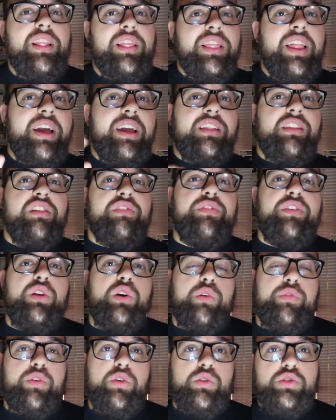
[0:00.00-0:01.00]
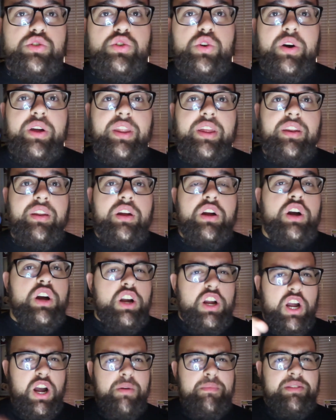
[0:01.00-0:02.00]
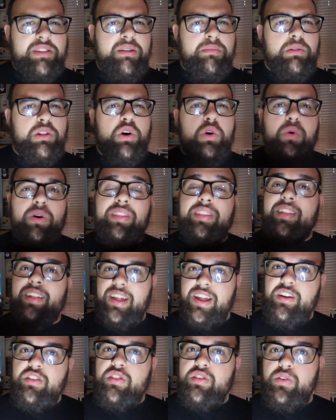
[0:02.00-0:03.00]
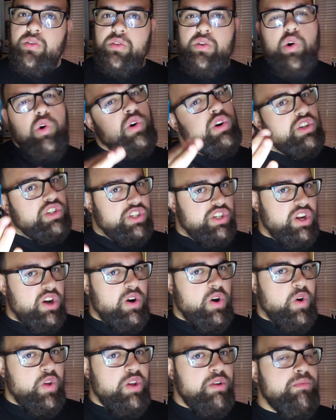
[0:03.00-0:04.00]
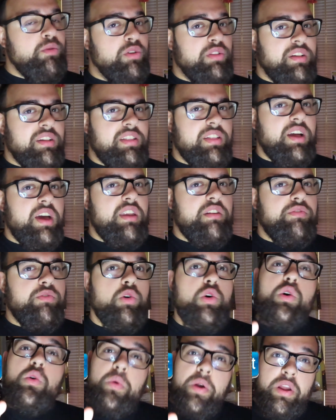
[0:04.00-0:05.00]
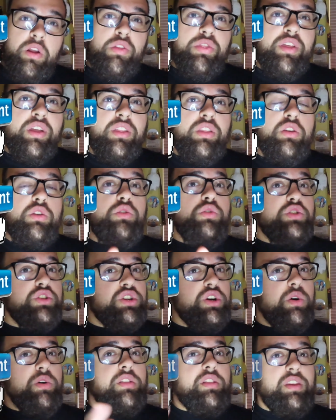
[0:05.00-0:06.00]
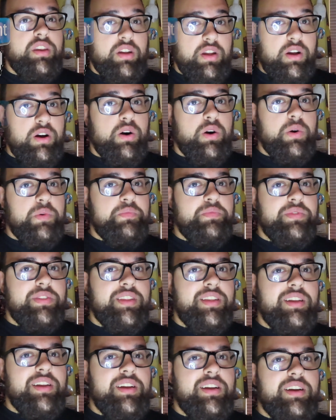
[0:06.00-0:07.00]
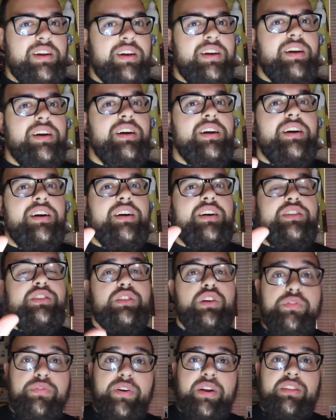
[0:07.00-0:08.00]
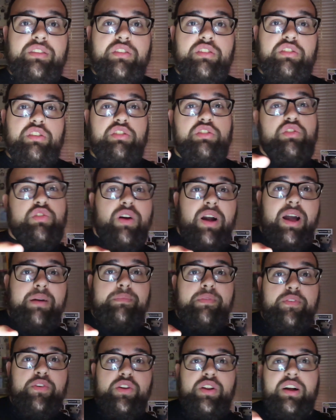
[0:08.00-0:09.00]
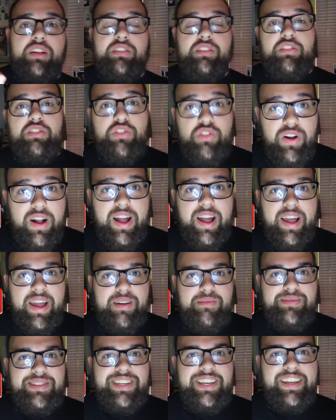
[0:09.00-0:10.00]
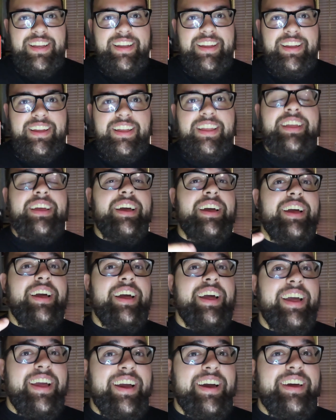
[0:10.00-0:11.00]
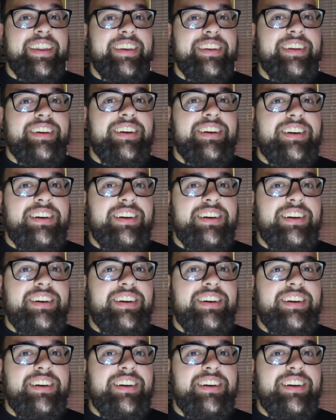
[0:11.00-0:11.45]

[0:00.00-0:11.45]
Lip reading: like this video if you enjoyed it, comment down below what scare zone or show you're most excited for, or where you think the new show is going to go. Don't forget to subscribe if you're not subscribed, and